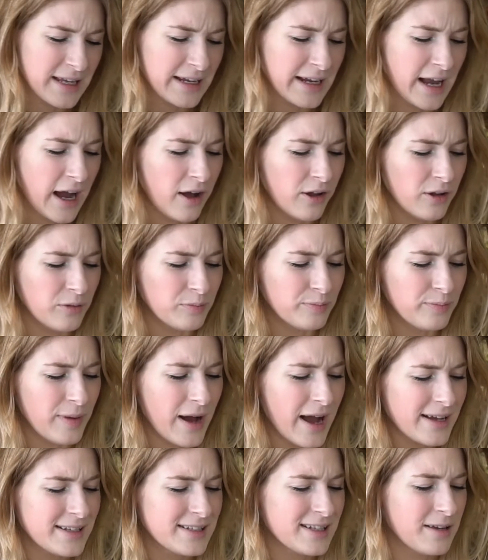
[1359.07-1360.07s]
like I'll
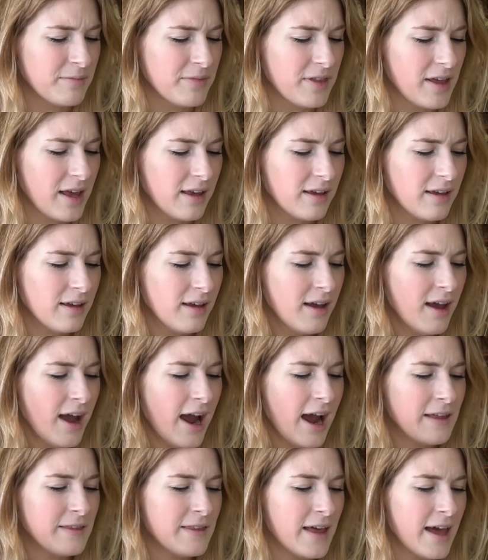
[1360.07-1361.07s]
buy something
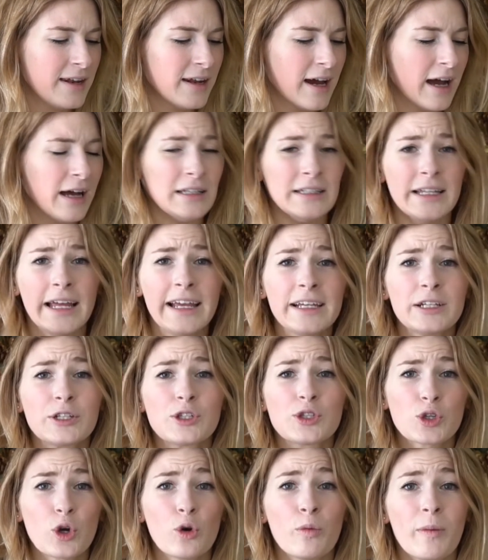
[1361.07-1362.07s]
and then I'll like it
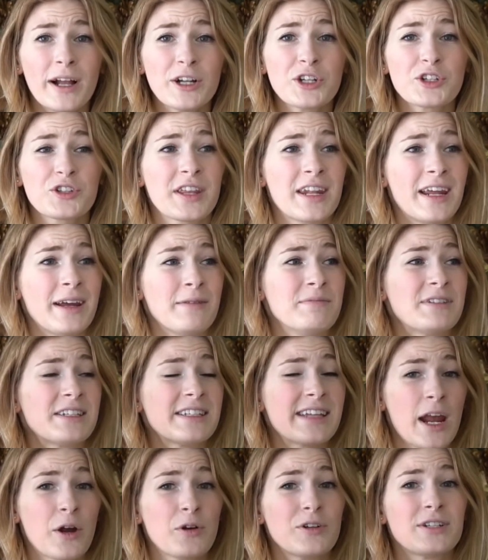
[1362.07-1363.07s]
so much that I'm
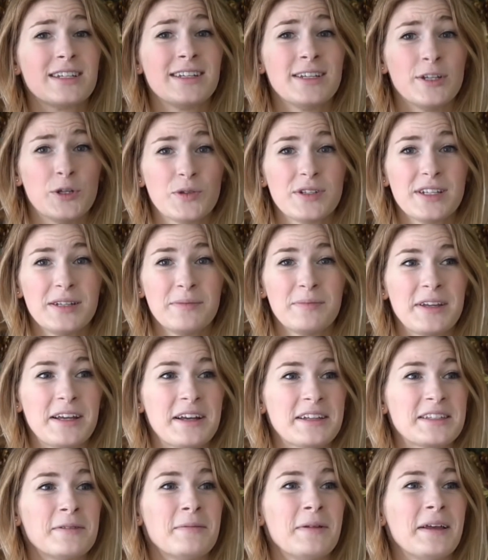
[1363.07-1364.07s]
scared to use it
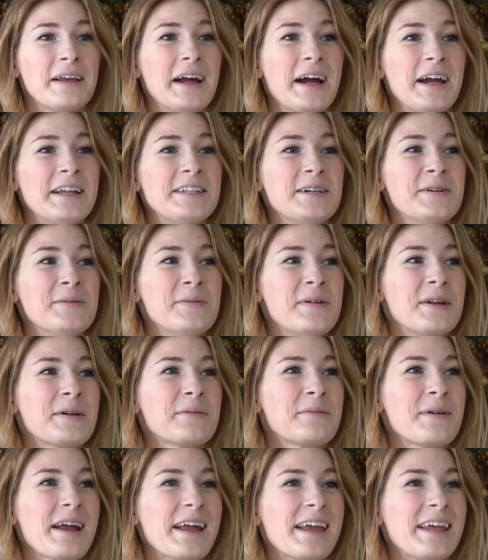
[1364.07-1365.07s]
because I'm like, I don't want
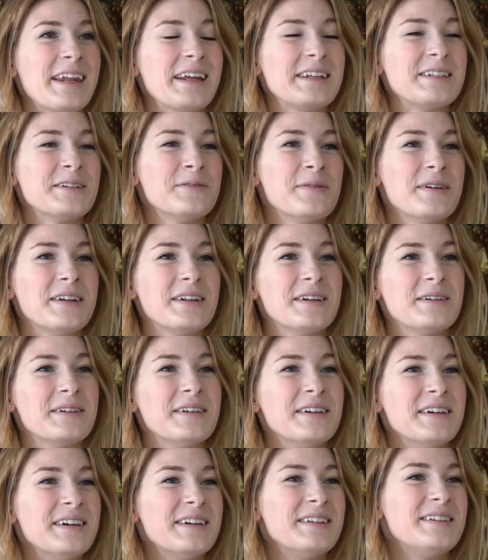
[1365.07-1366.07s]
to wreck it, I don't want to
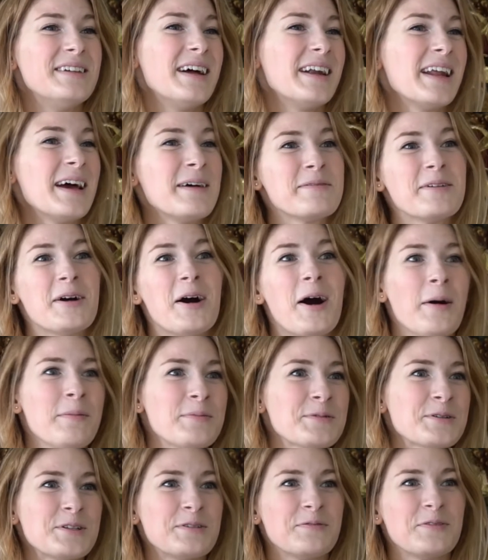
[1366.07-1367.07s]
not have the
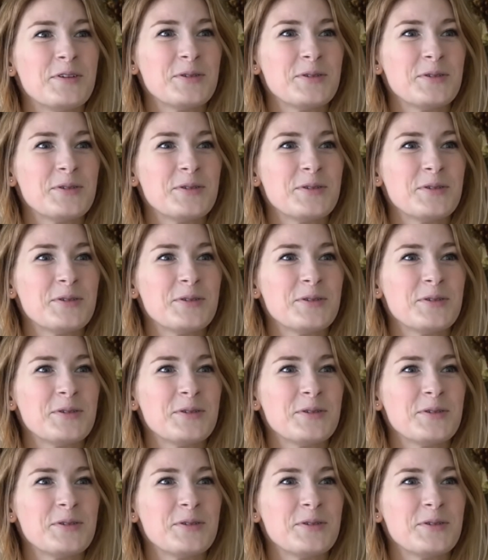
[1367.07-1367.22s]
option of